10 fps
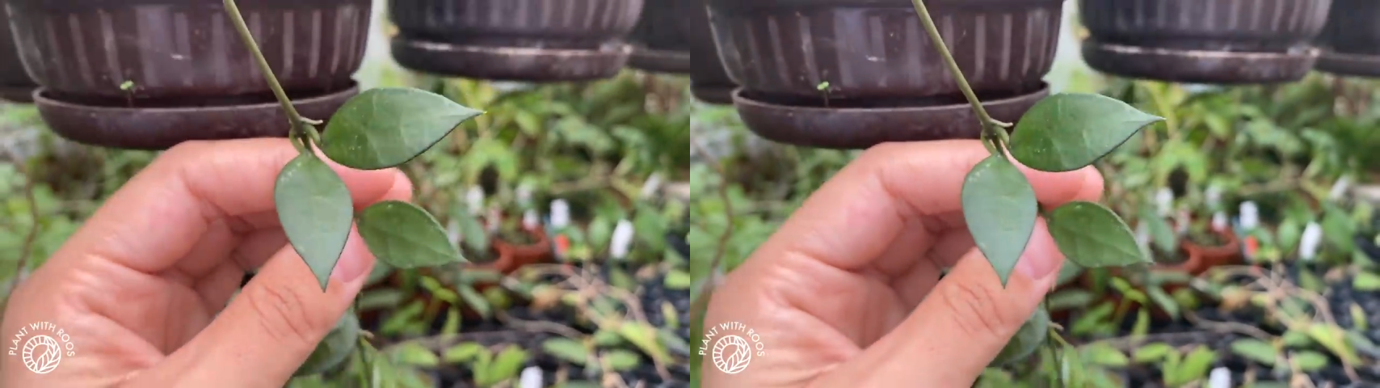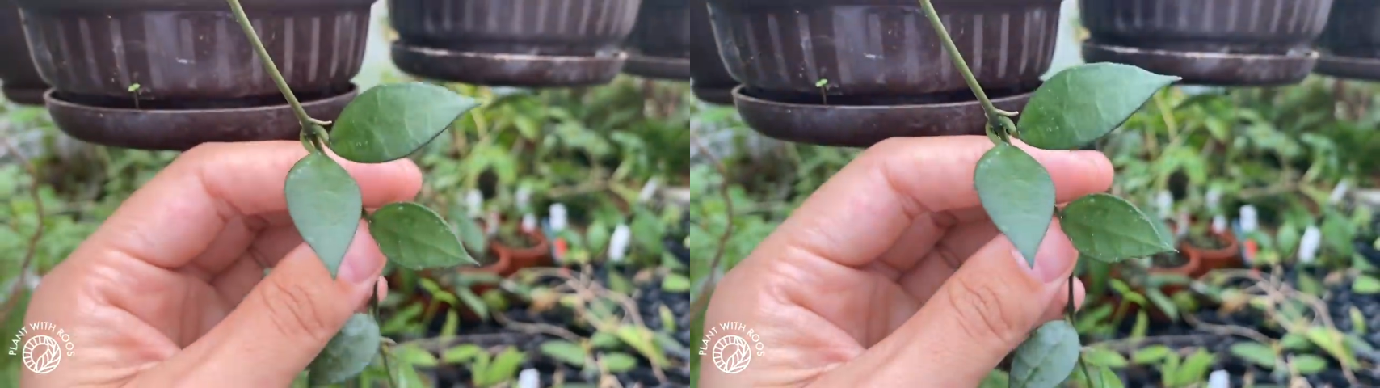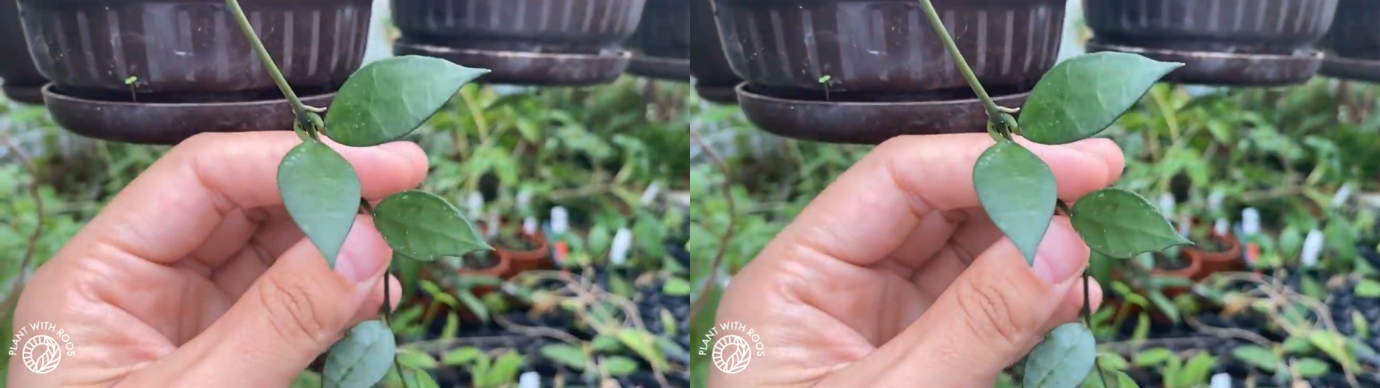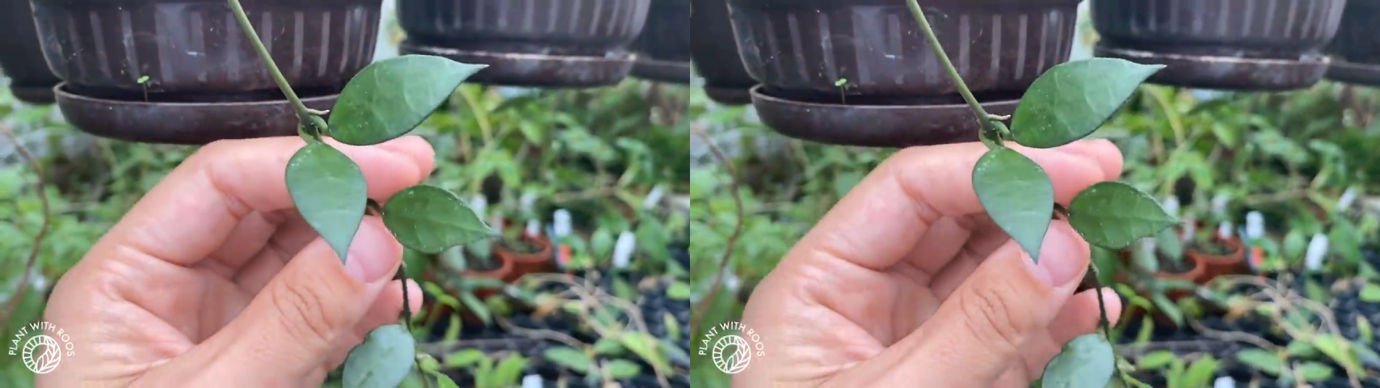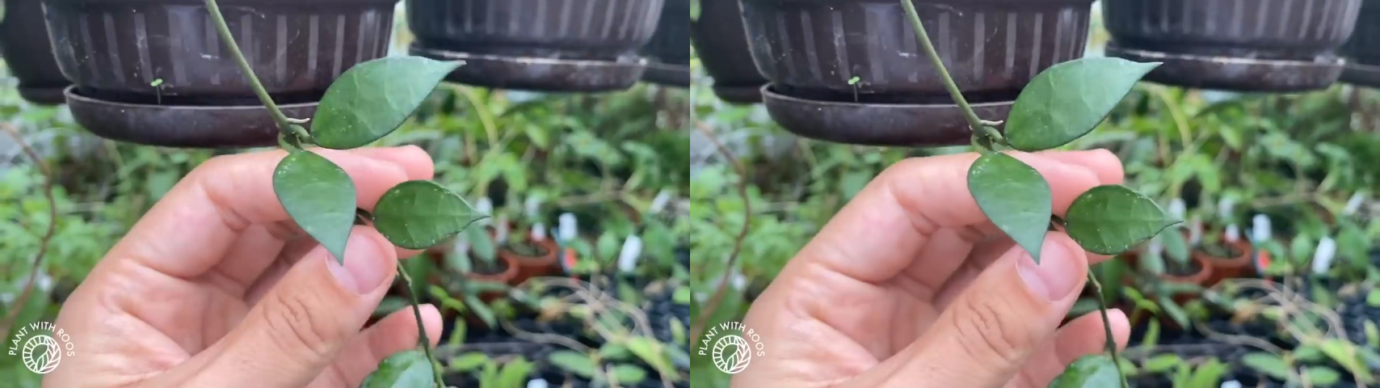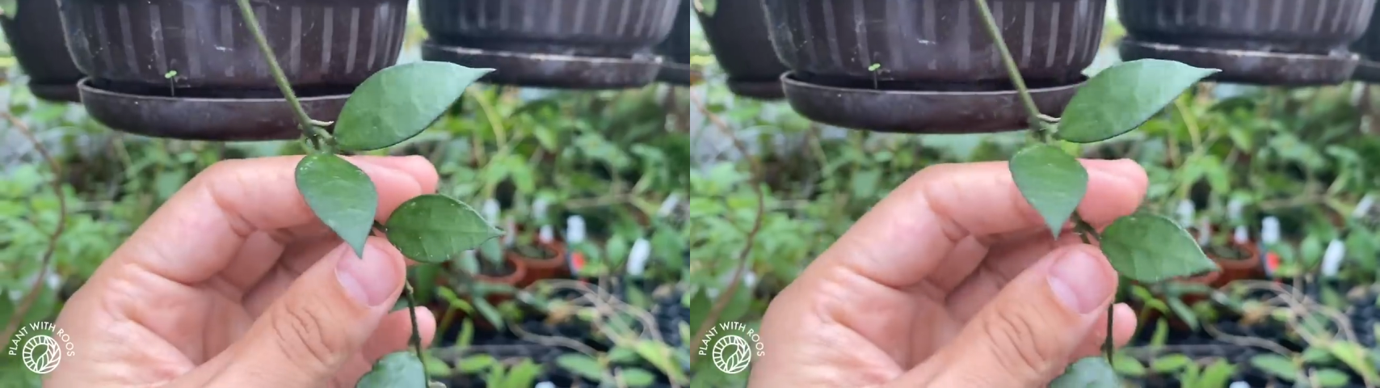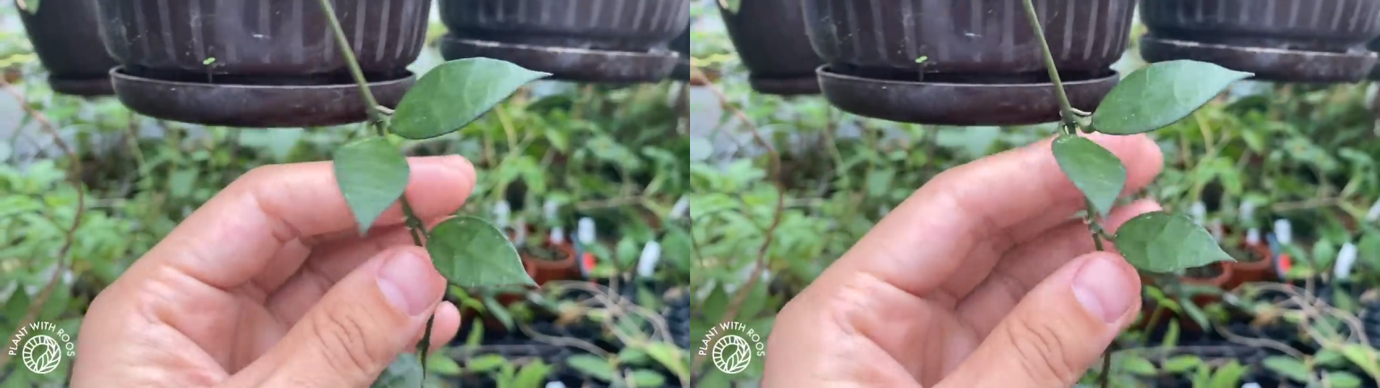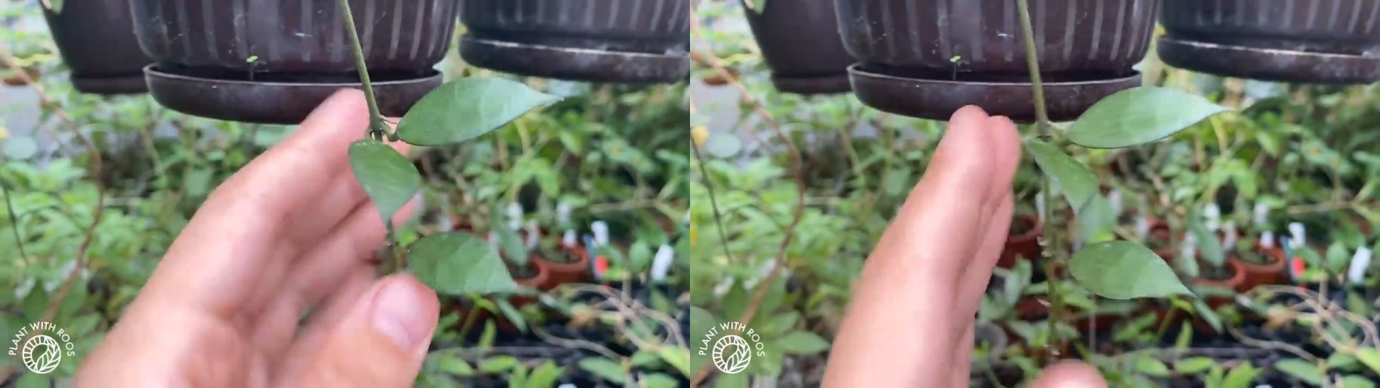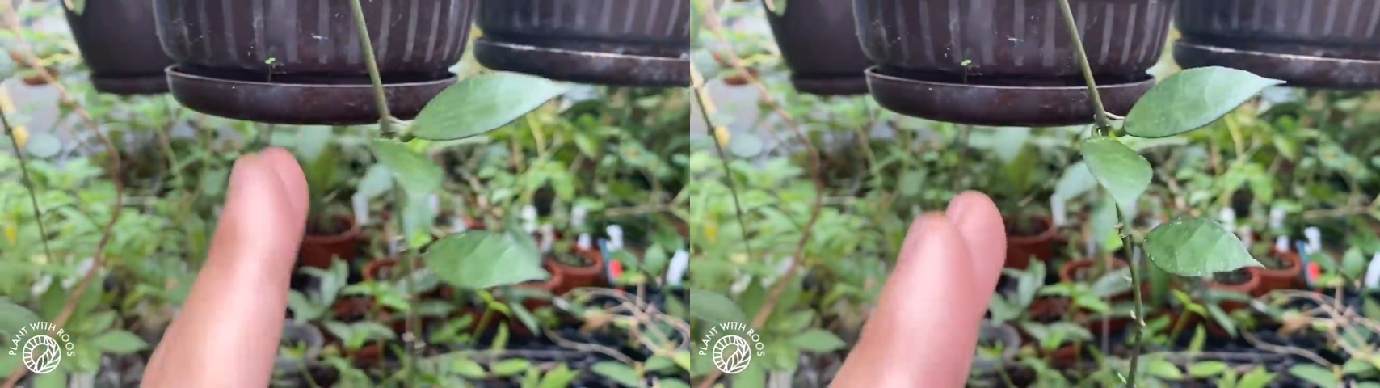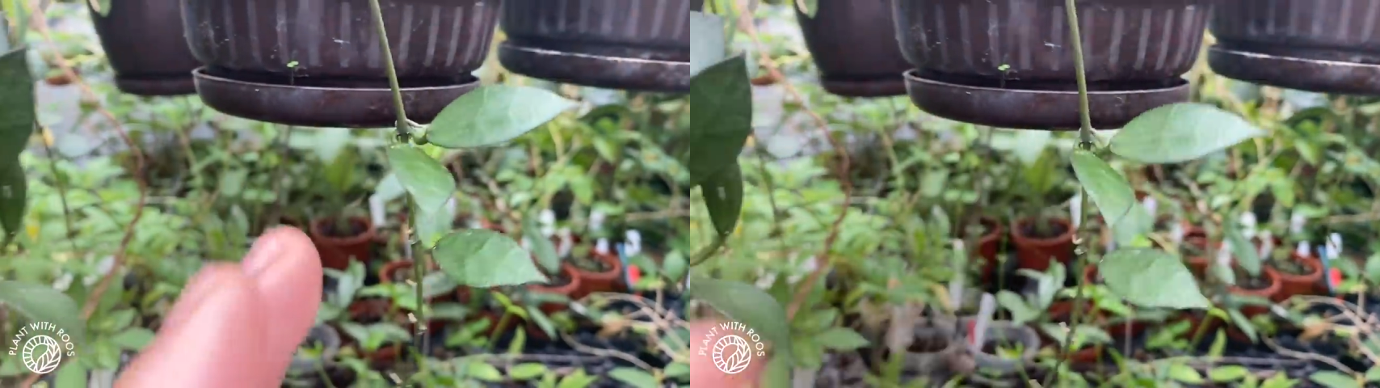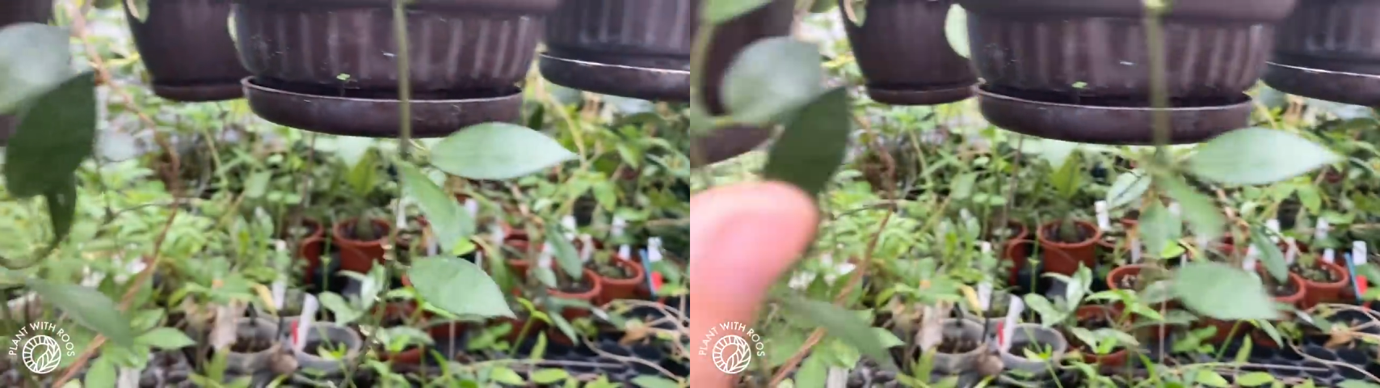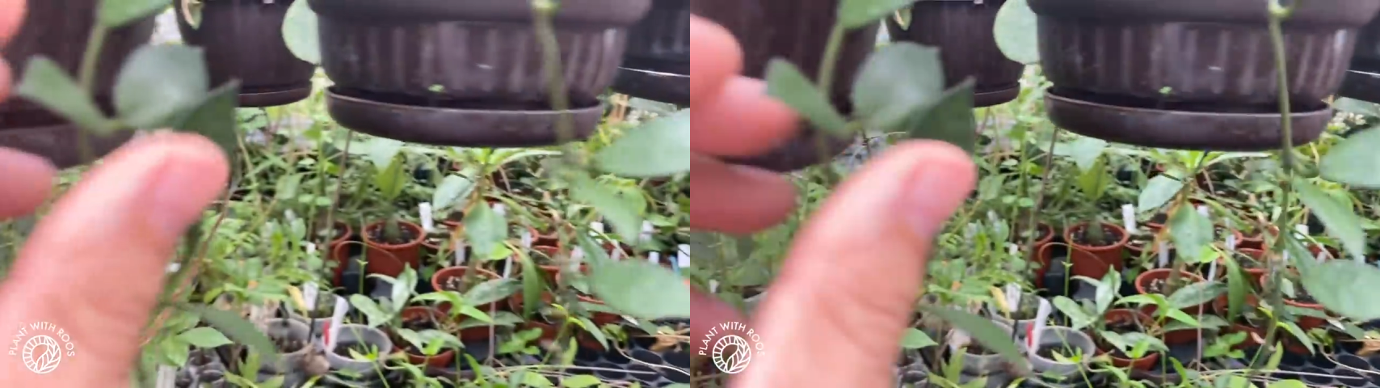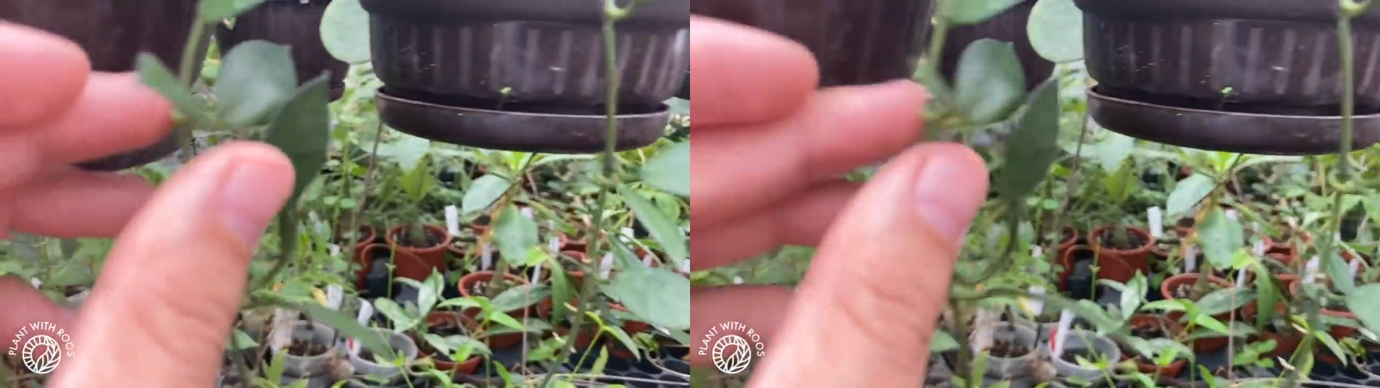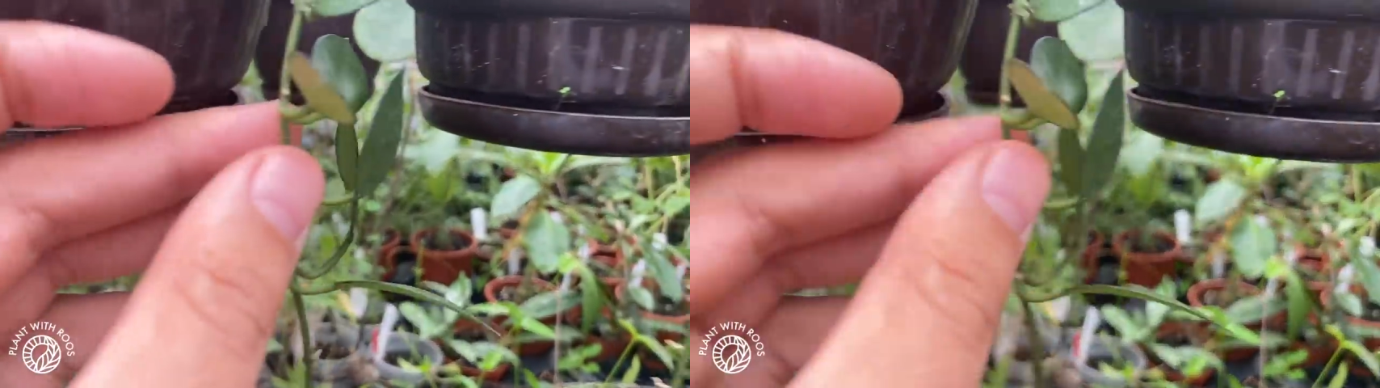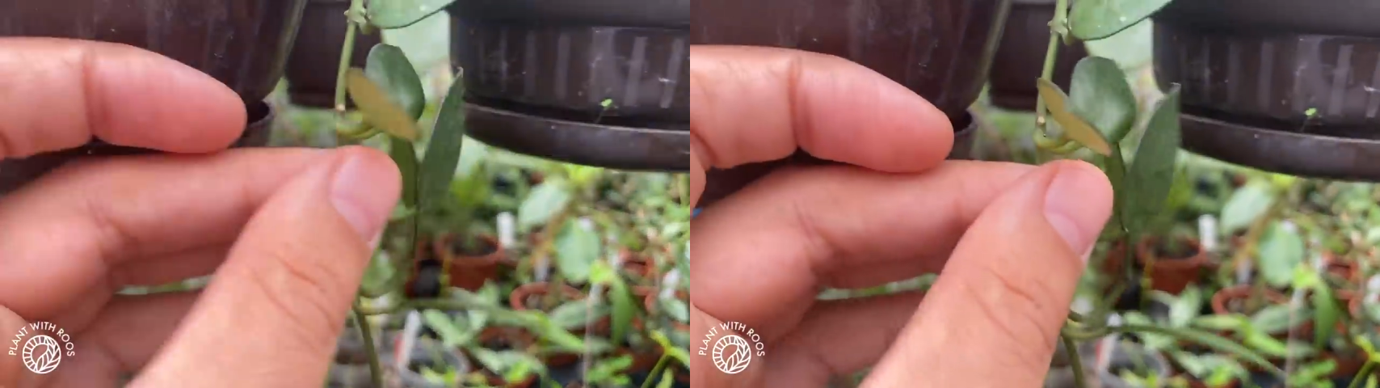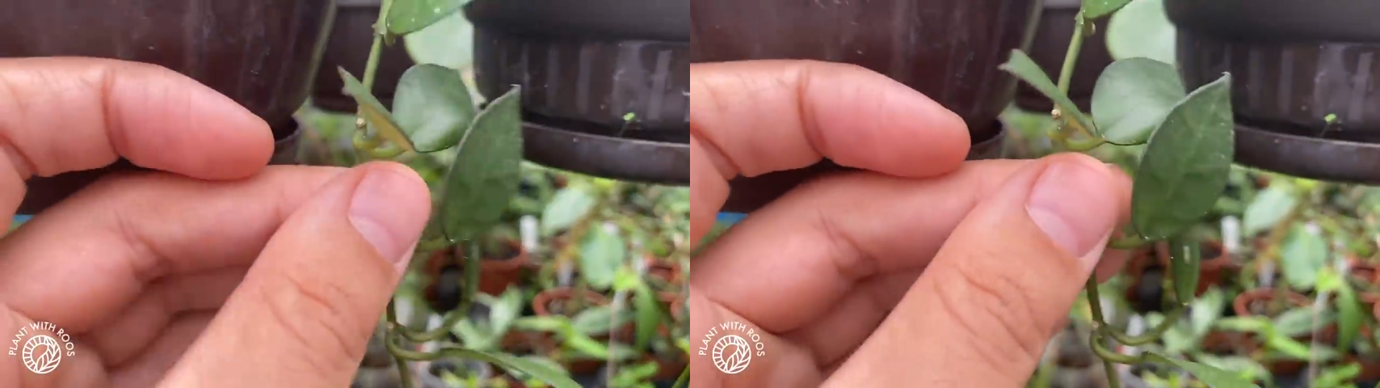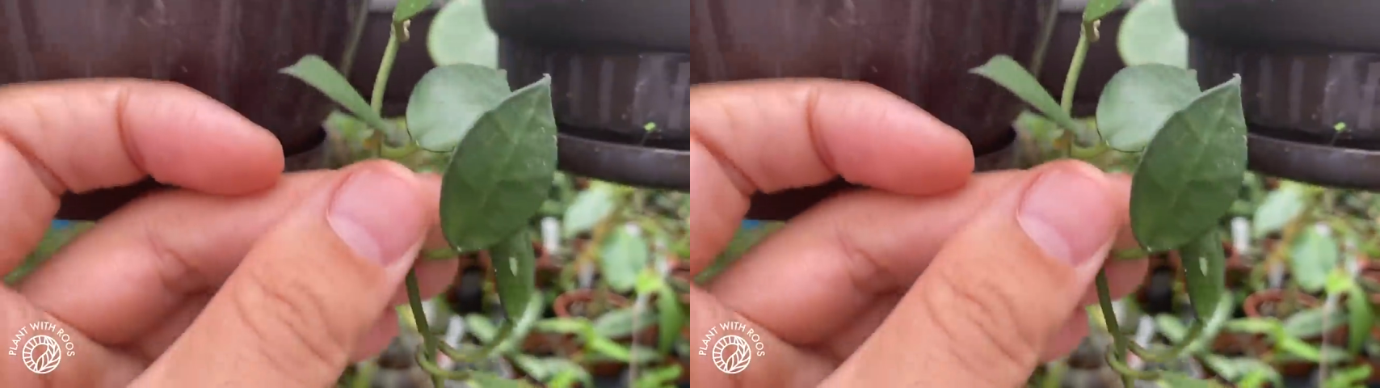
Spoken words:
No face is visible, so there are no lips to read.